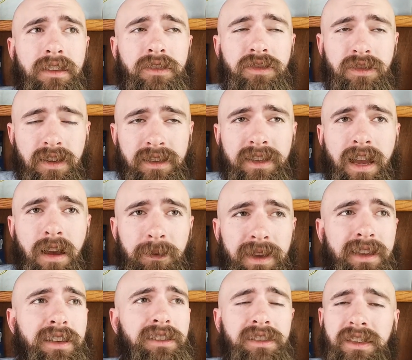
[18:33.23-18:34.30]
shut down
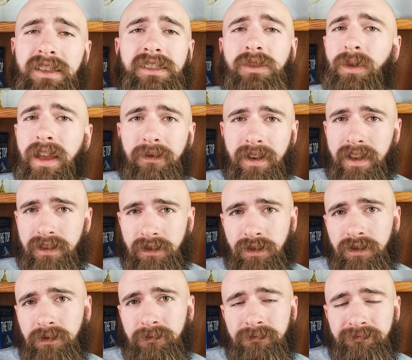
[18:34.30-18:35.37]
because they just don't have
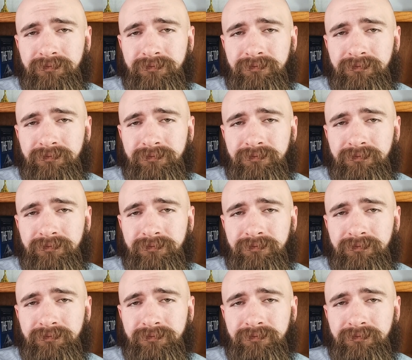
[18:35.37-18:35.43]
answers,